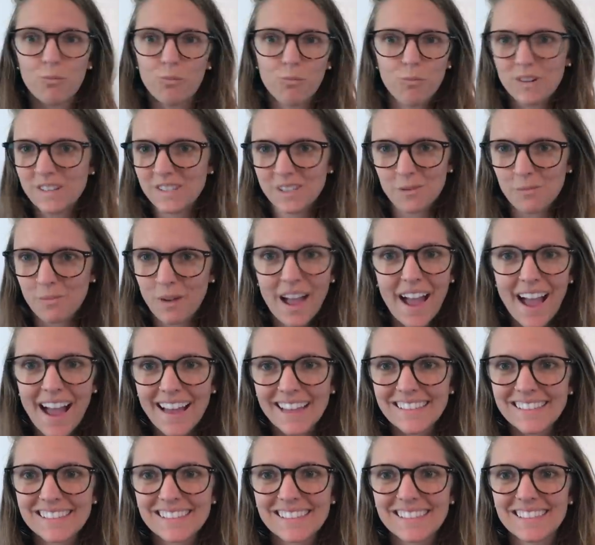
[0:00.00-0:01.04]
was the
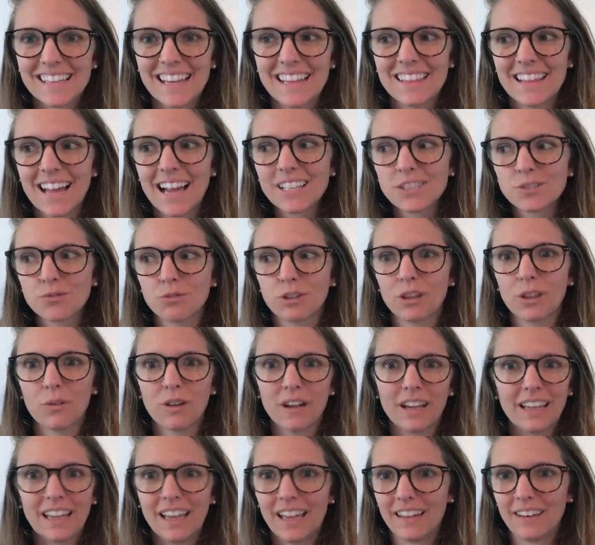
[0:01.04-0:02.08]
best and that's really
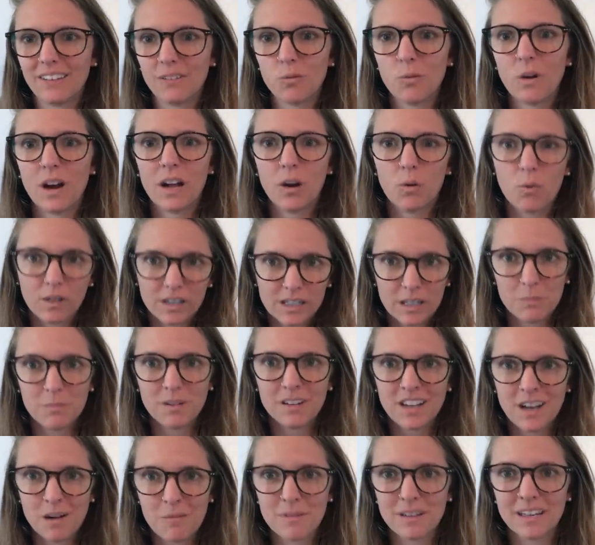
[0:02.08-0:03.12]
again why i wanted to
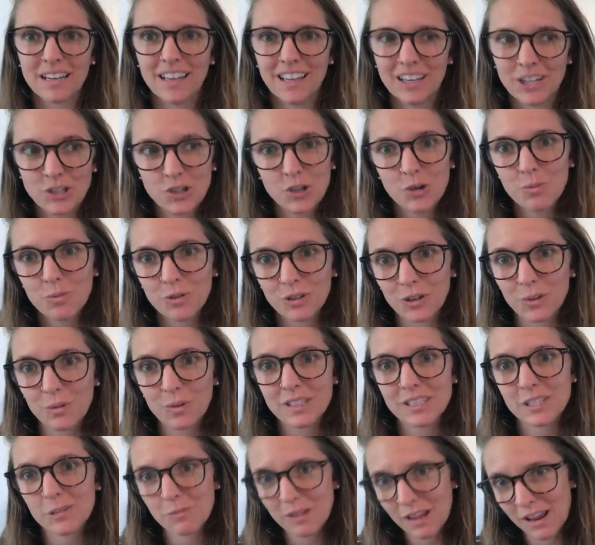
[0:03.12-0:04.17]
become an, an interpreter
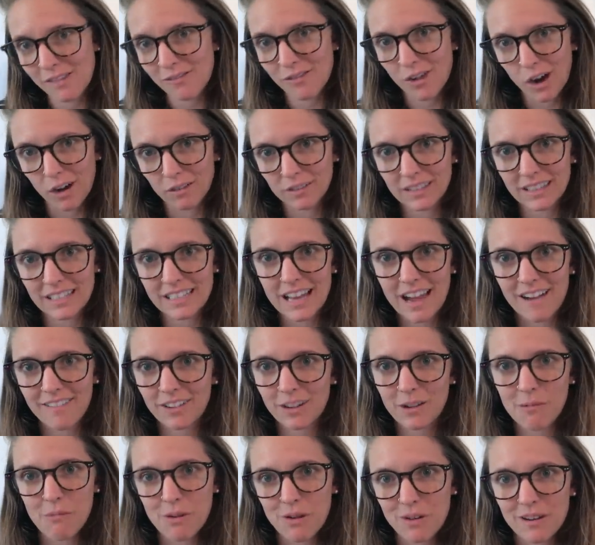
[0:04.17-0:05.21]
was to be involved in the deaf
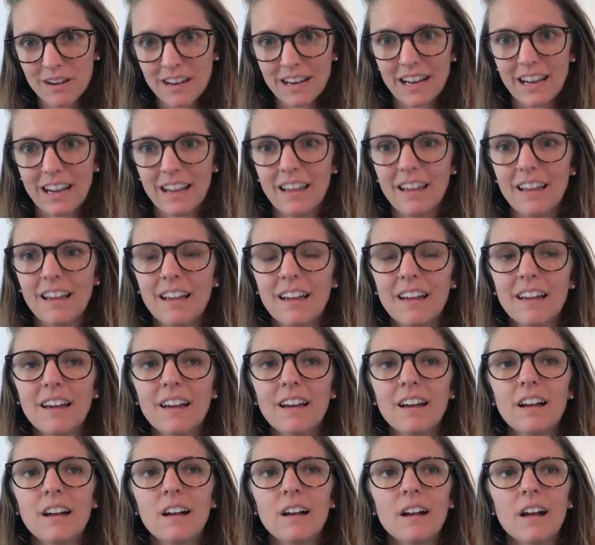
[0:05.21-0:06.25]
community
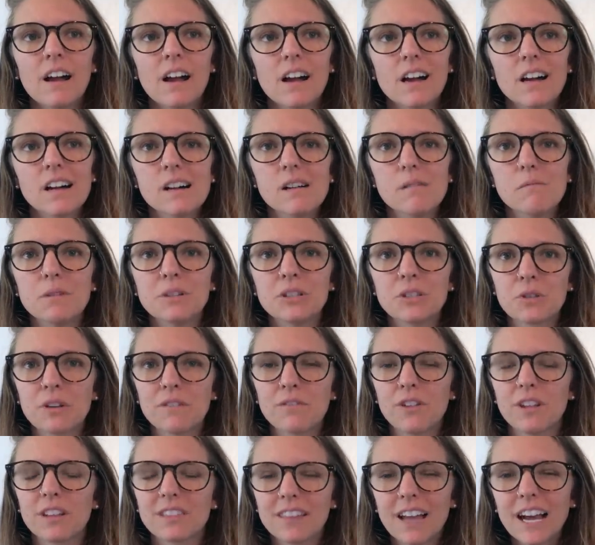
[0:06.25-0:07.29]
um, and so i
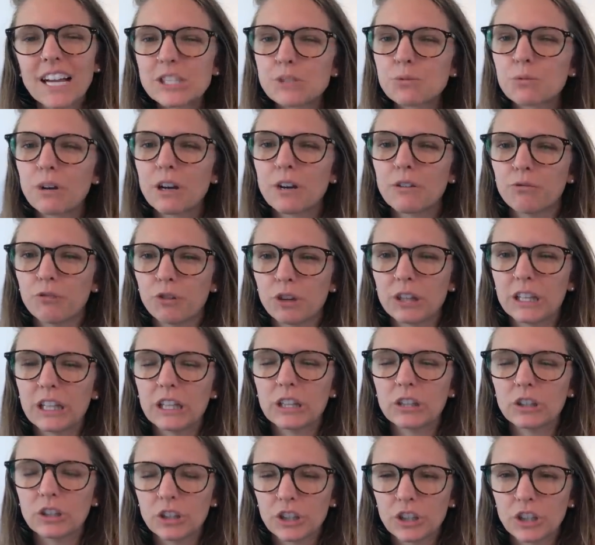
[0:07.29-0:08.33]
feel like that's where i really
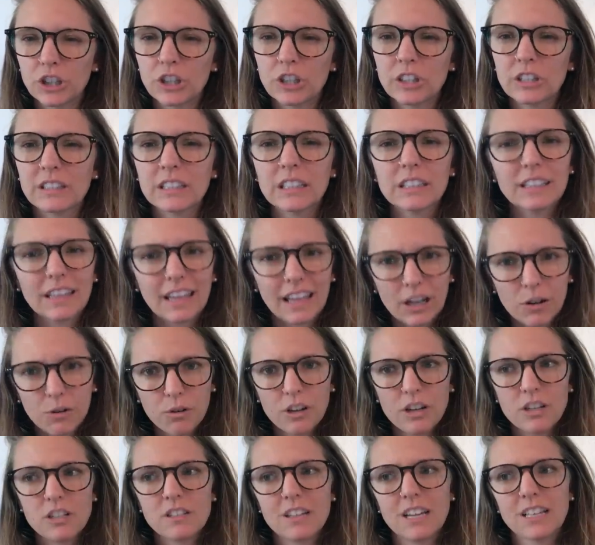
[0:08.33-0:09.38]
learned the
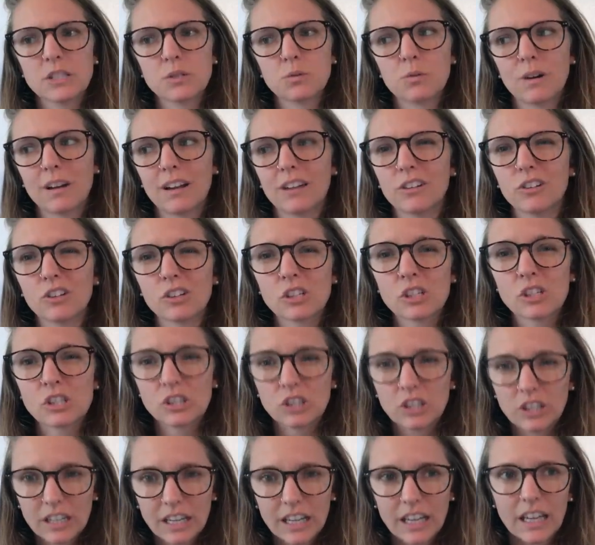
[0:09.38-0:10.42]
language that's where i
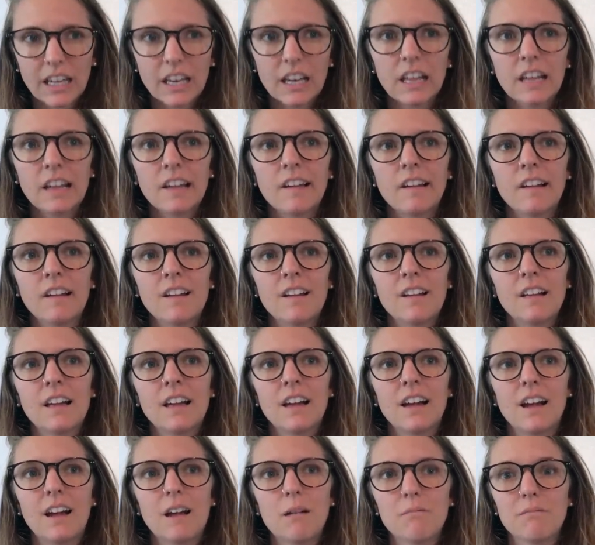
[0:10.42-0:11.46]
understood it
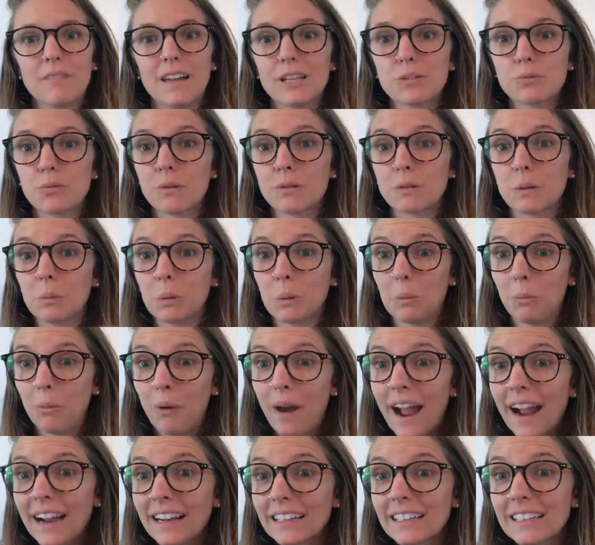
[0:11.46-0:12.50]
um, that's where i was able to
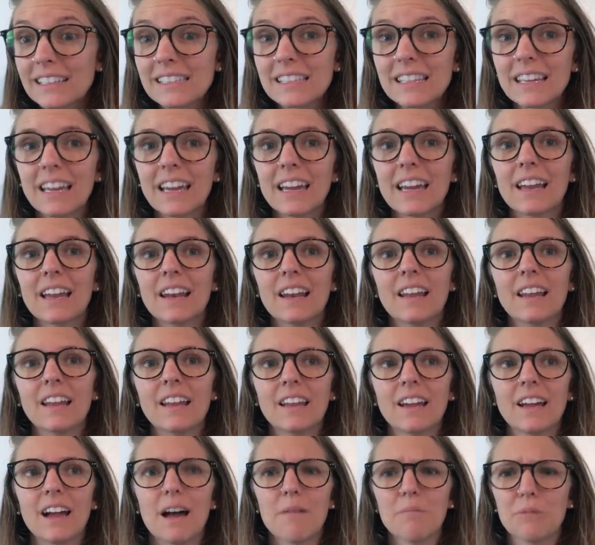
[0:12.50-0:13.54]
practice it
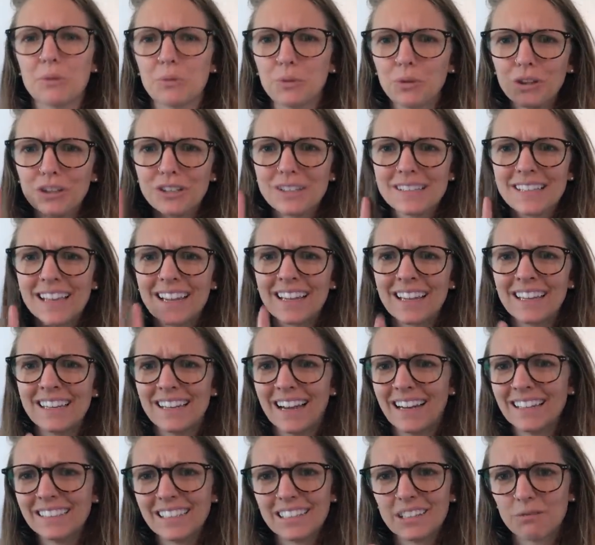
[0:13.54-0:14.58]
um, and really just get
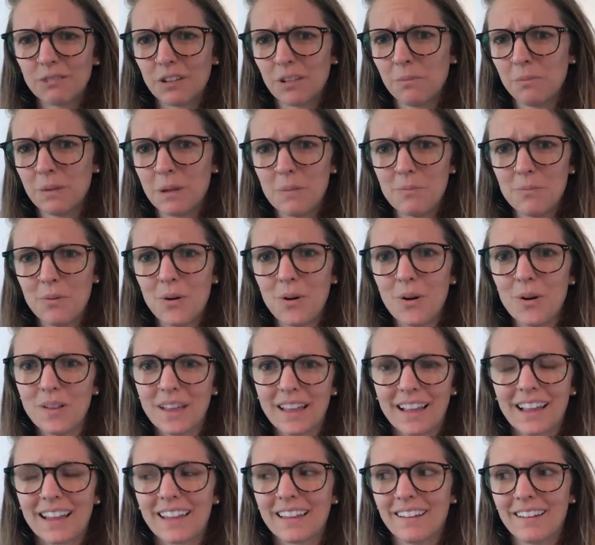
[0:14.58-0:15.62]
connected with people
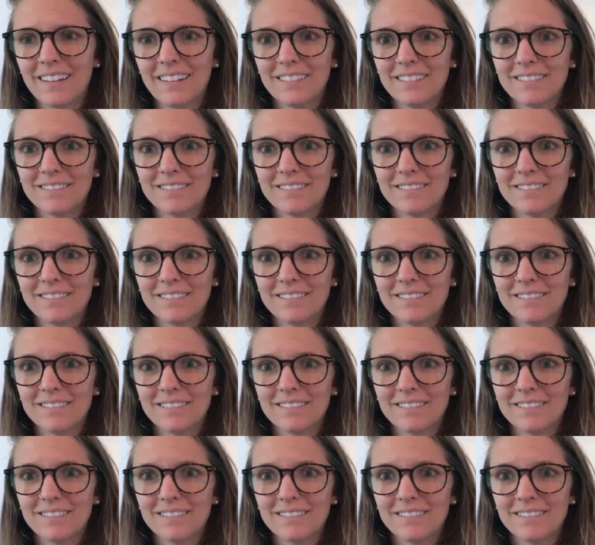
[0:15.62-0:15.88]
like i